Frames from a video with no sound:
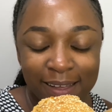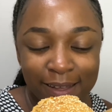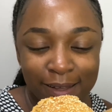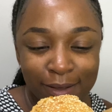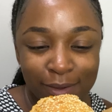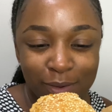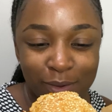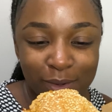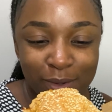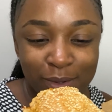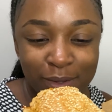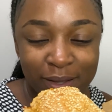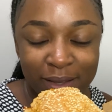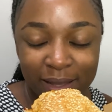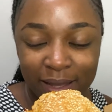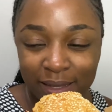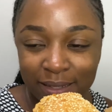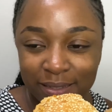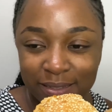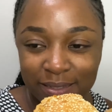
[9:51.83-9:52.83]
Whew,
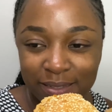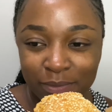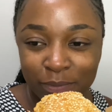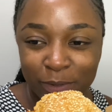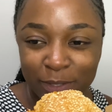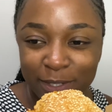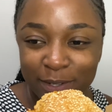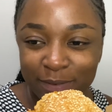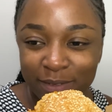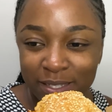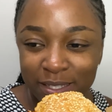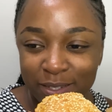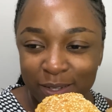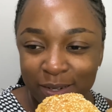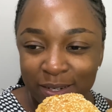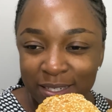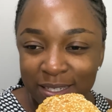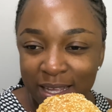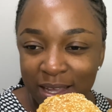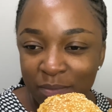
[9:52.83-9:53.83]
guys, most of these
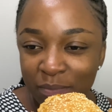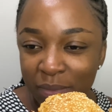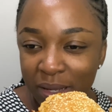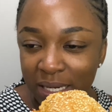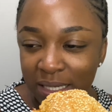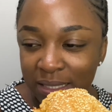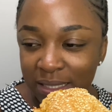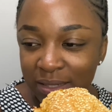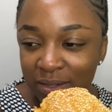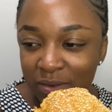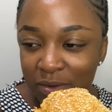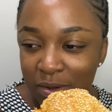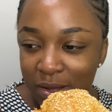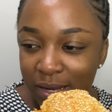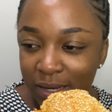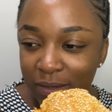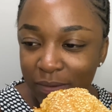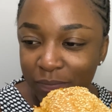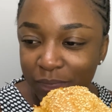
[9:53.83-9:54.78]
stories are embarrassing or what?